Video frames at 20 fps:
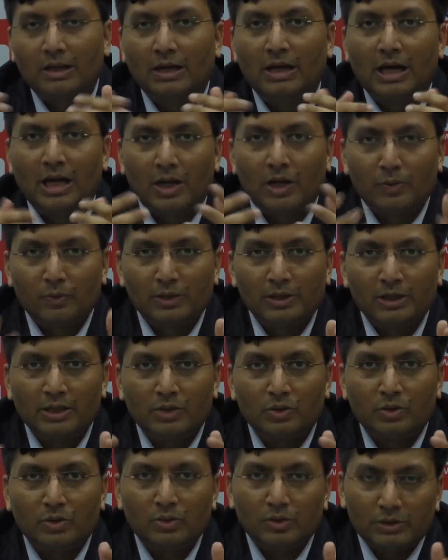How will it
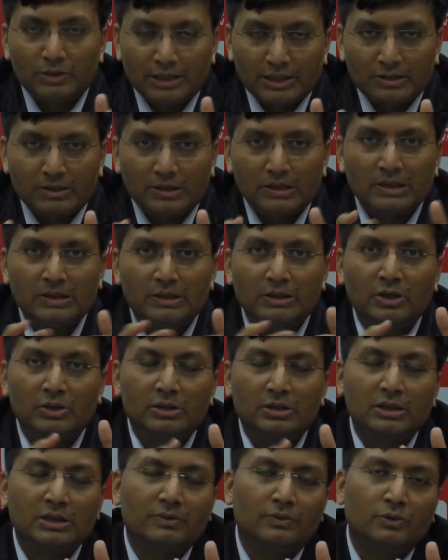go? That 33 or
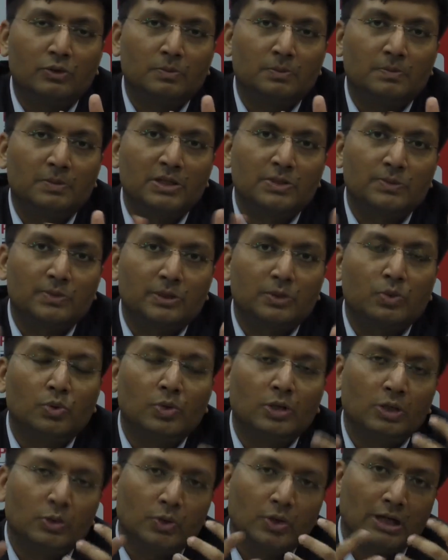34 rupees will go
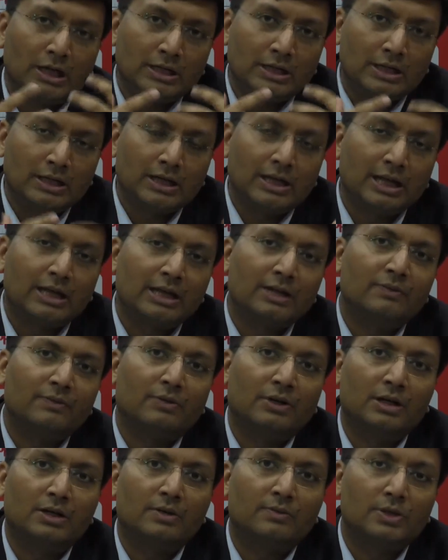into an underlying
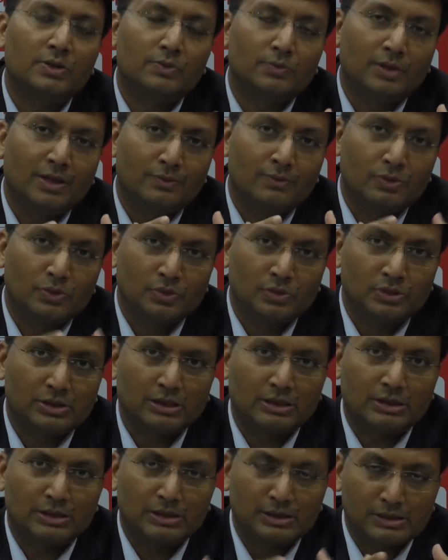fund which we have chosen.
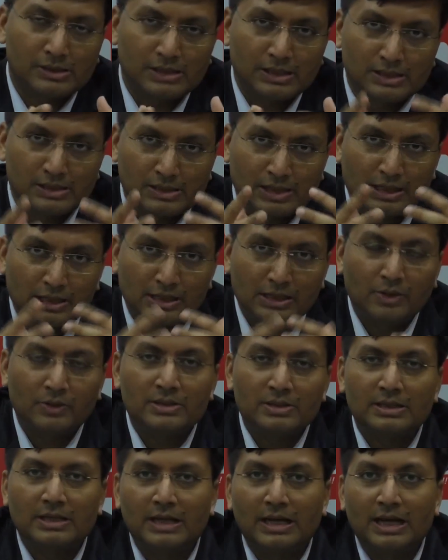In this case right now
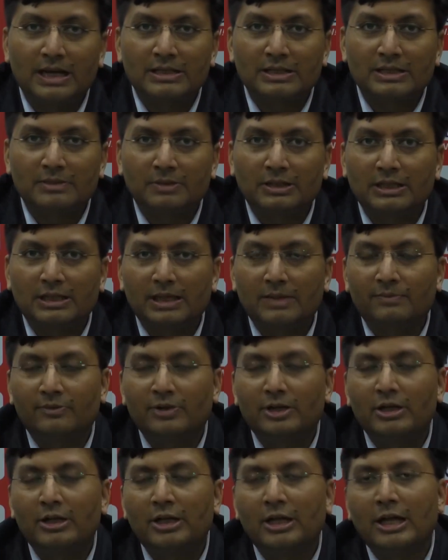it's the large and mid cap
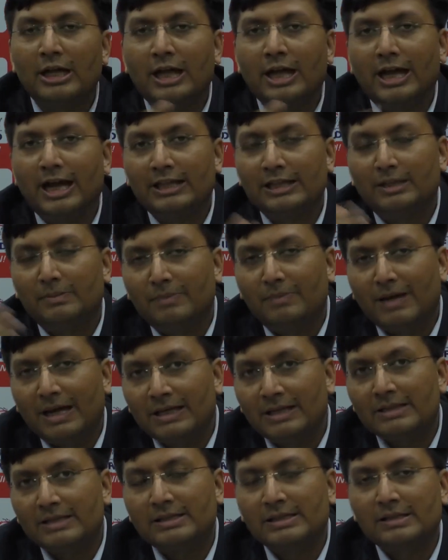fund. And the
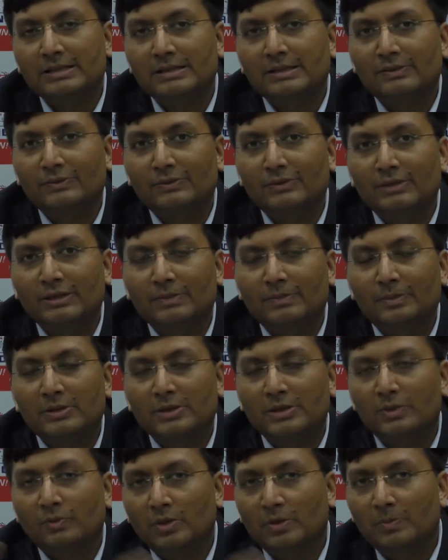balance
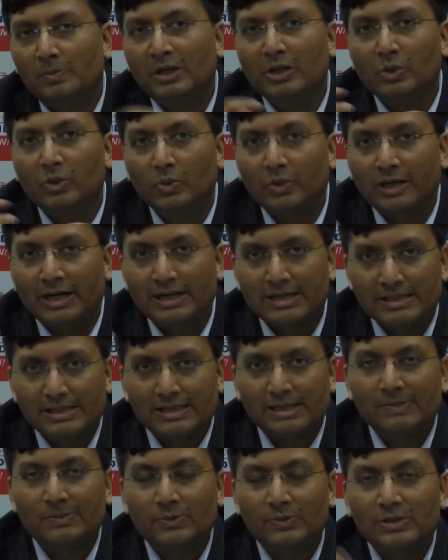63% will be into debt
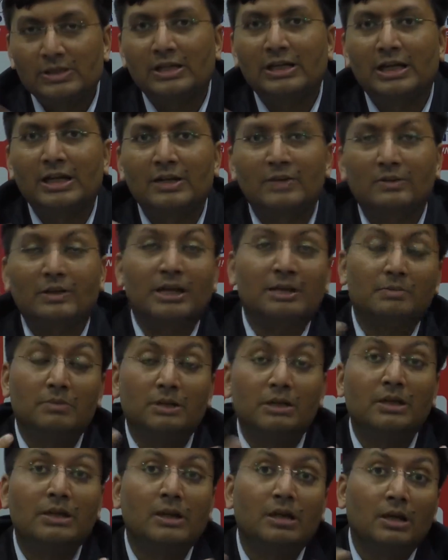schemes, which again can
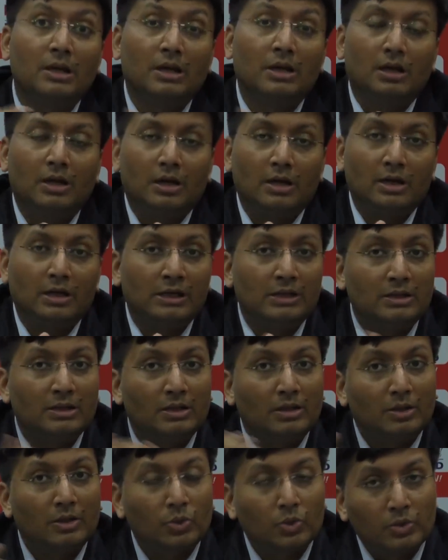be
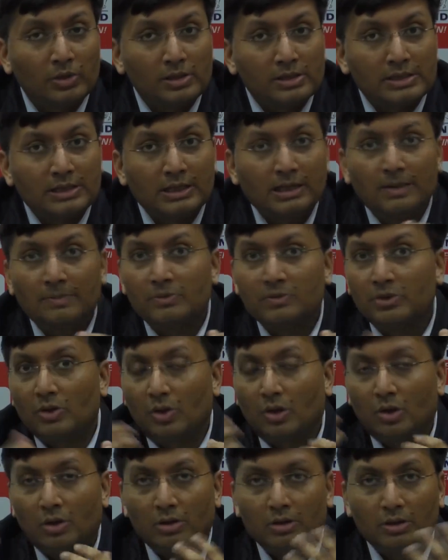either accrual schemes
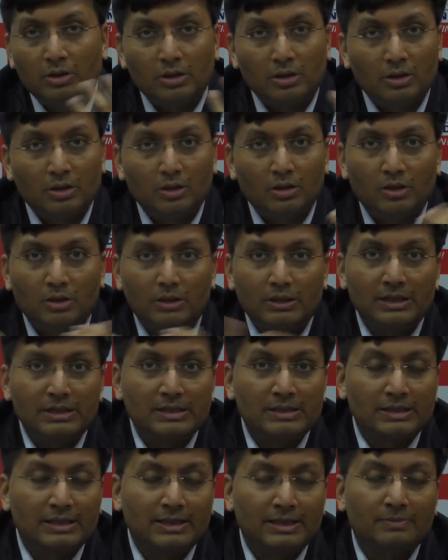or the gilt
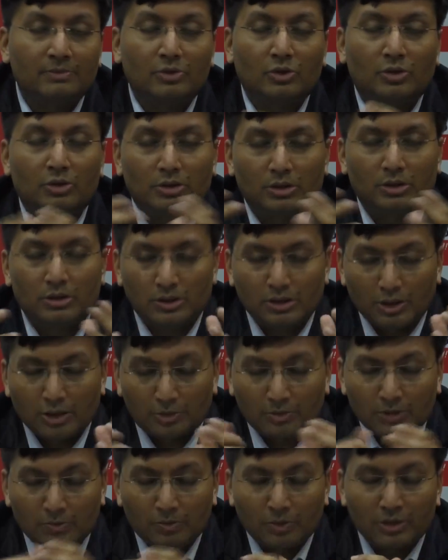schemes or the
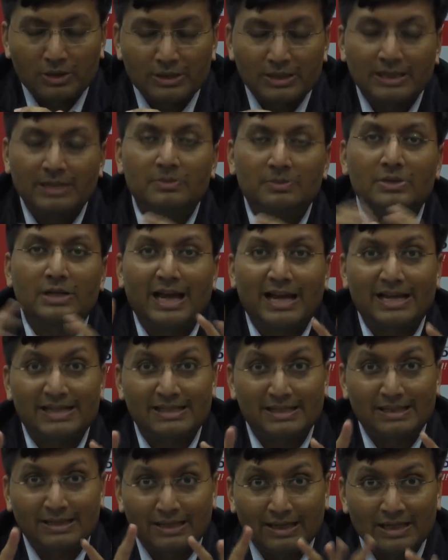government bond schemes as
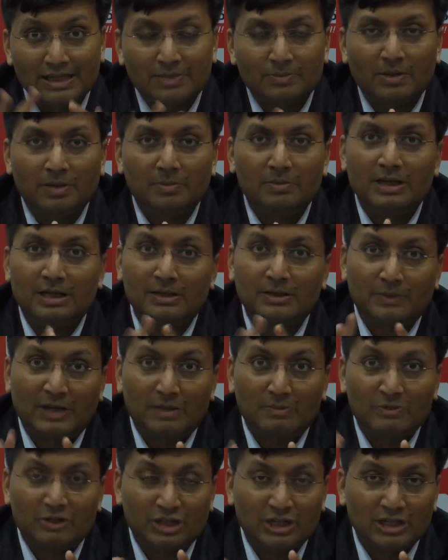the case may be and
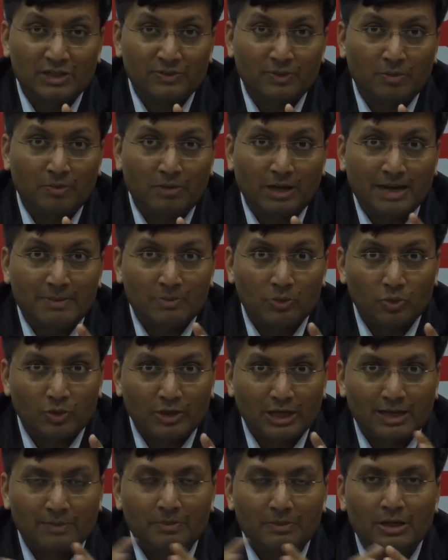can change from time to
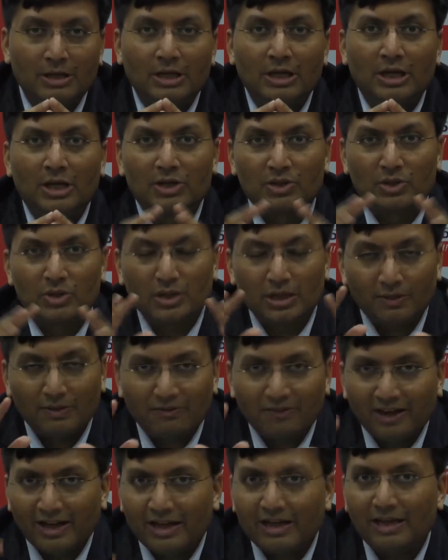time. So
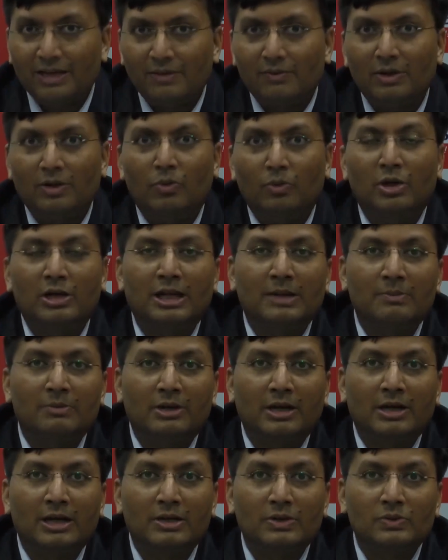effectively what I'm
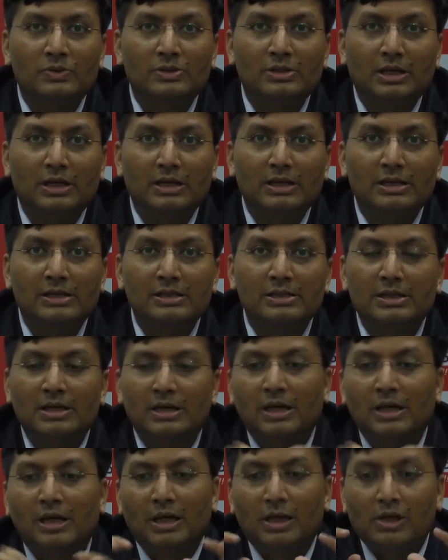trying to say is
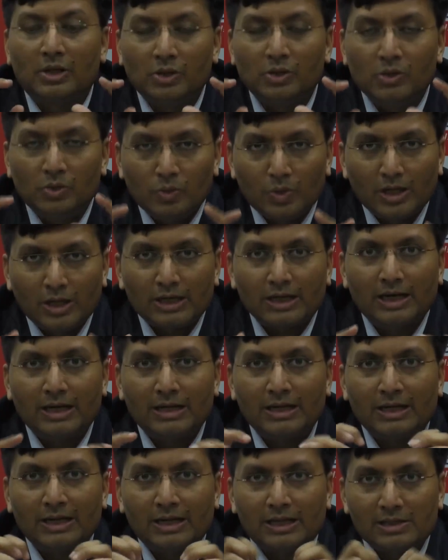you are
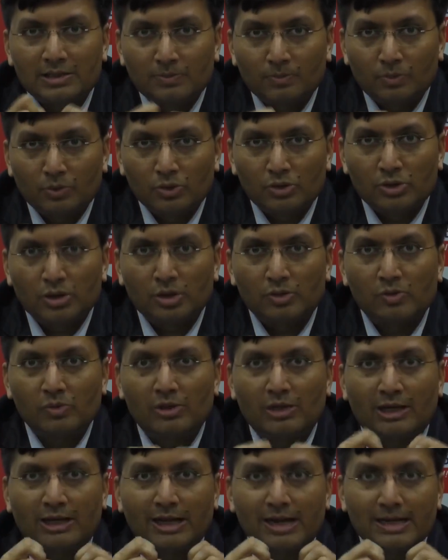getting exposure to
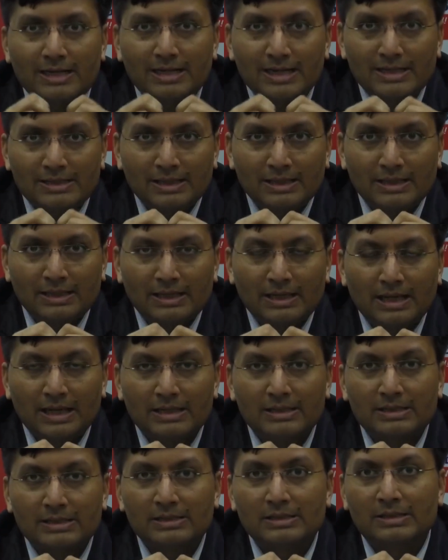the right asset
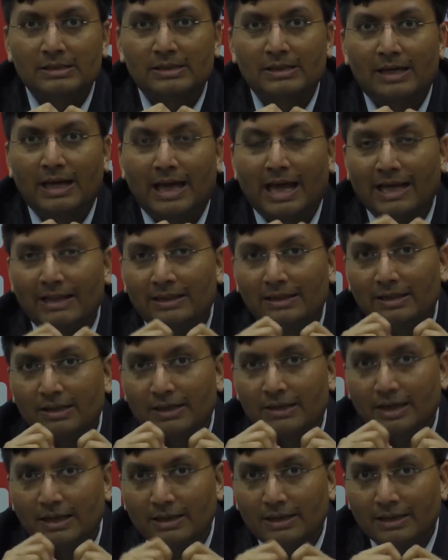class at the
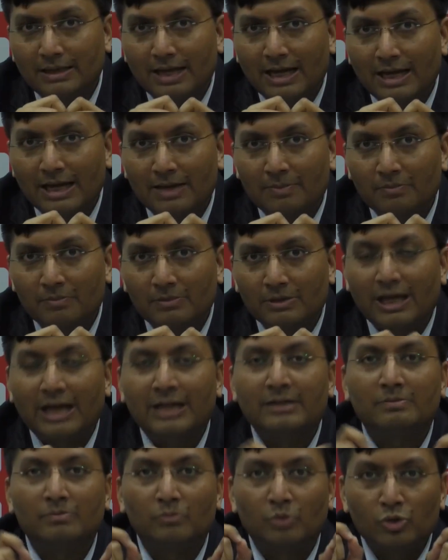right time
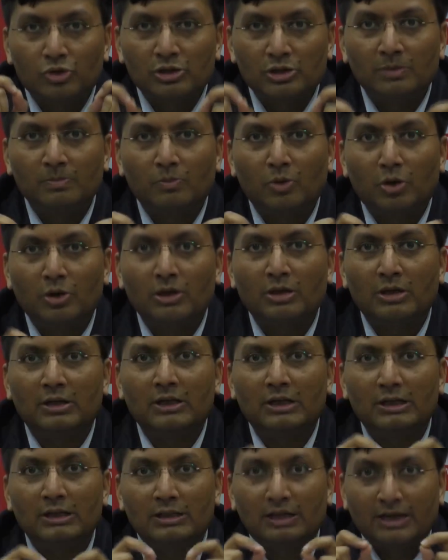and most
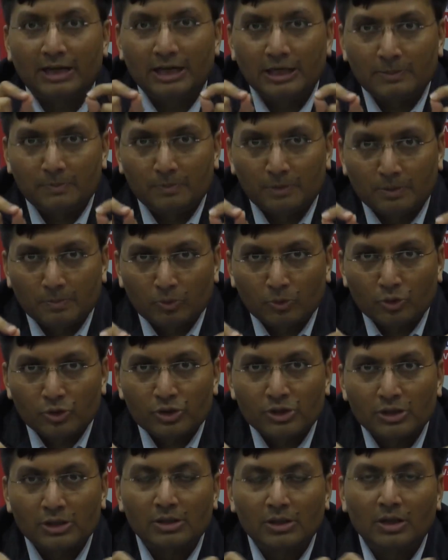importantly in the right
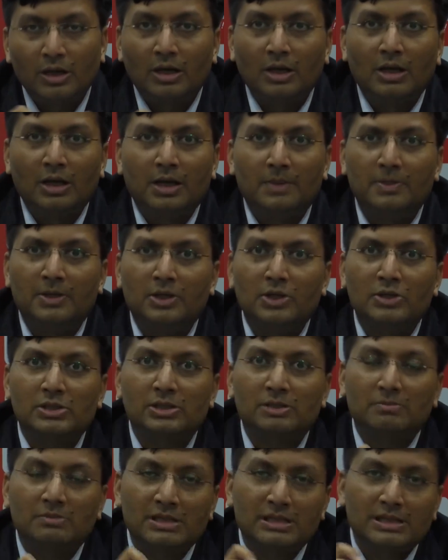proportion, because
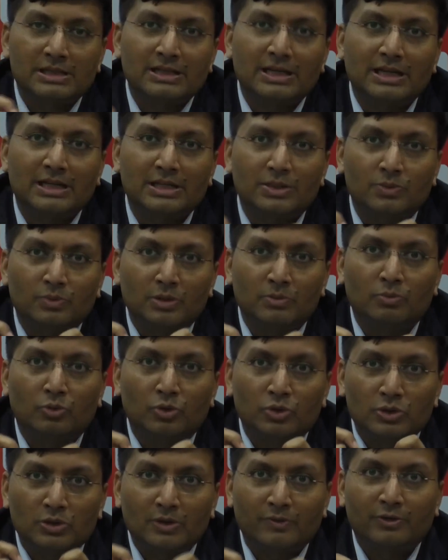the mistakes which
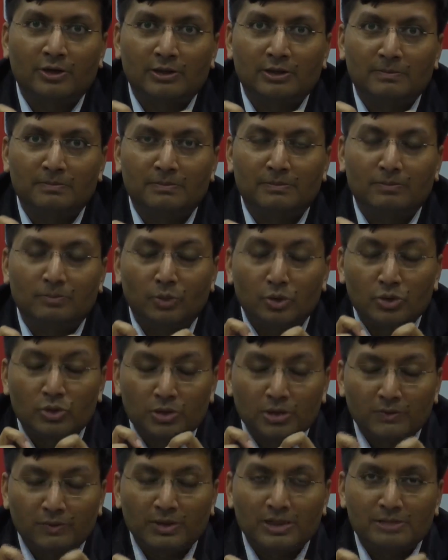most
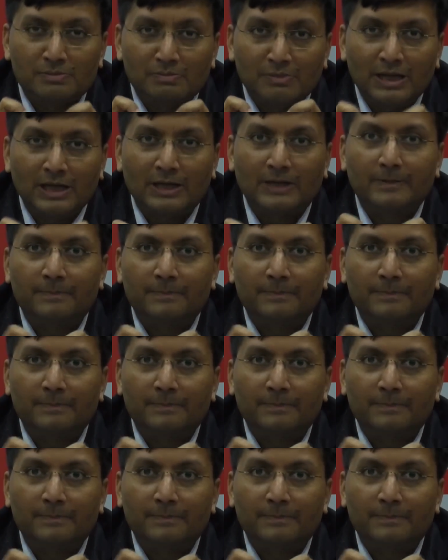of us make